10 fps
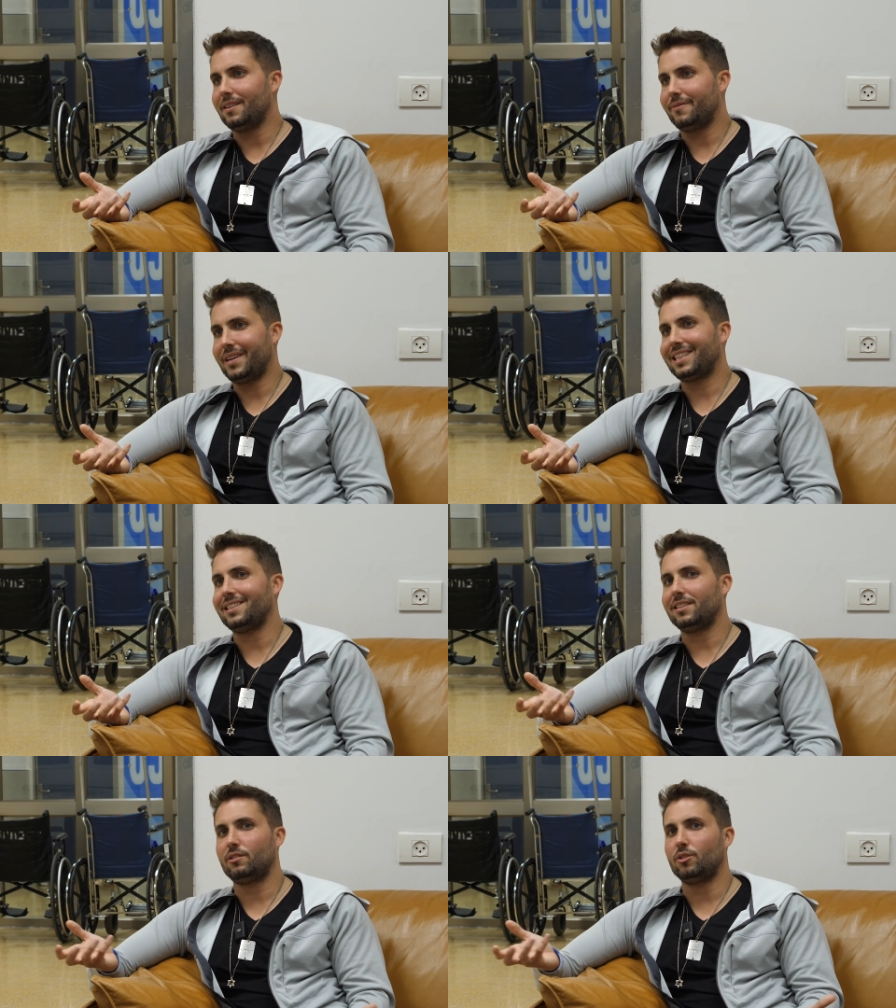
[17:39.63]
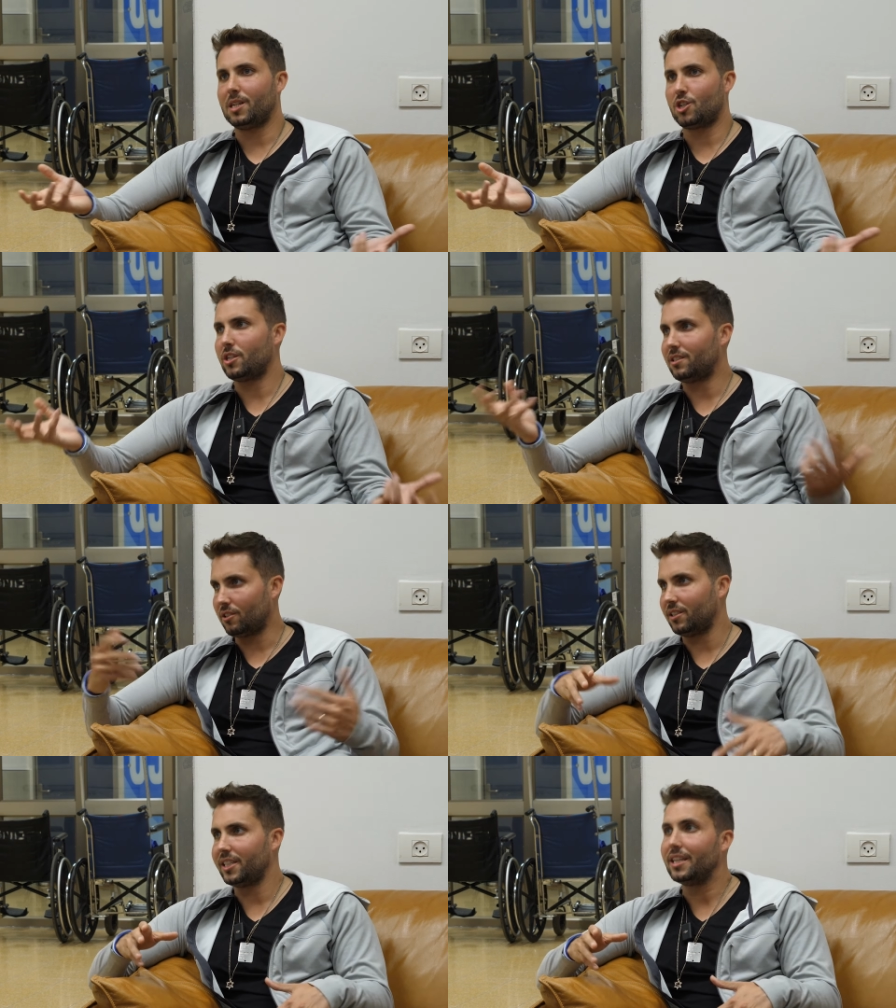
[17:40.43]
affects us too much
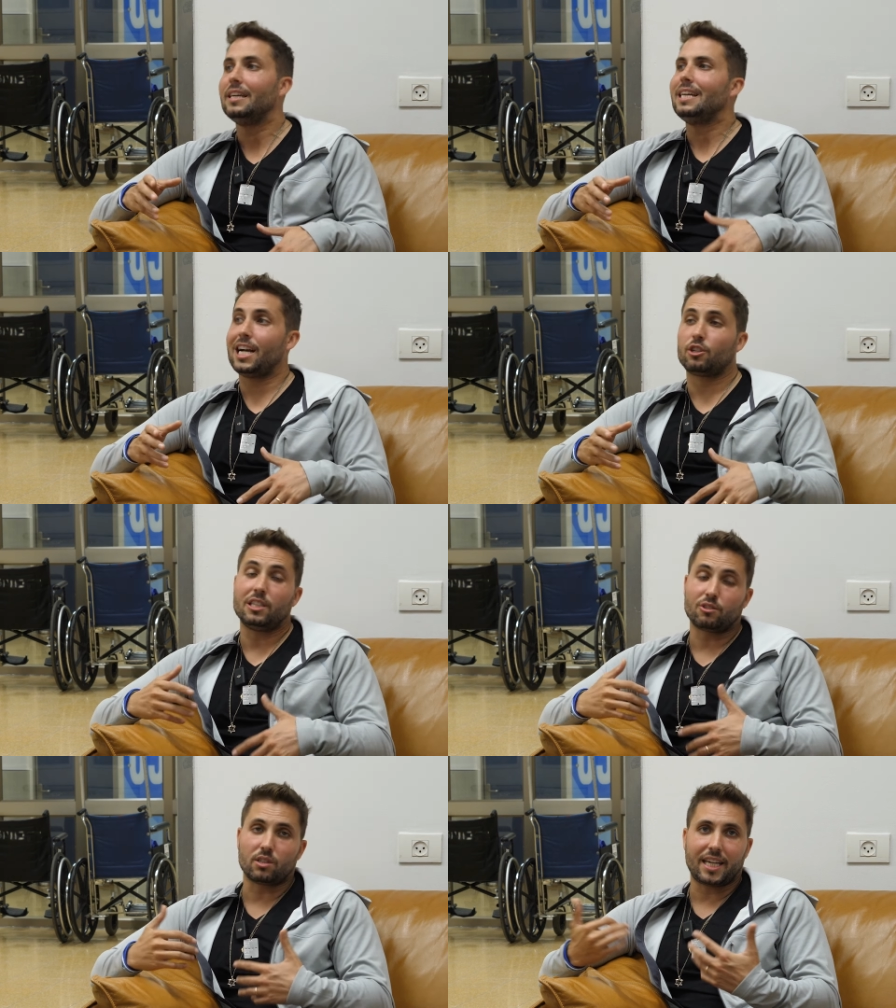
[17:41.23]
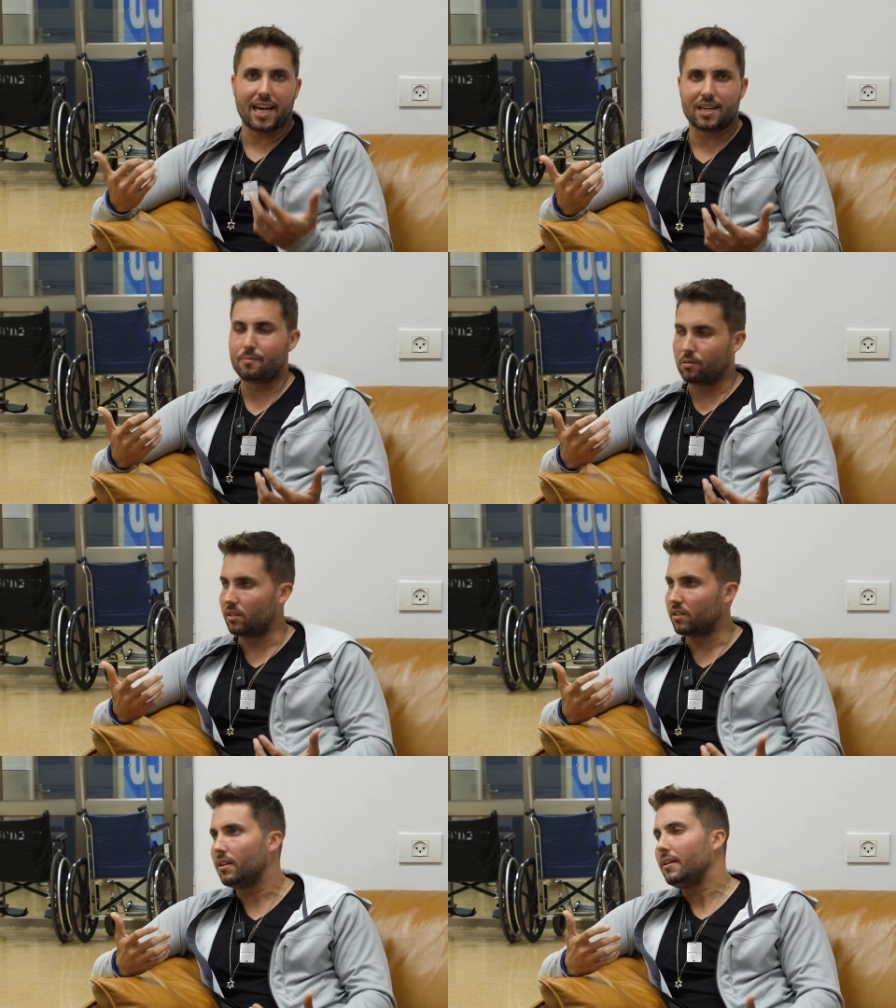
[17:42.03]
internally, actually Israel can implode.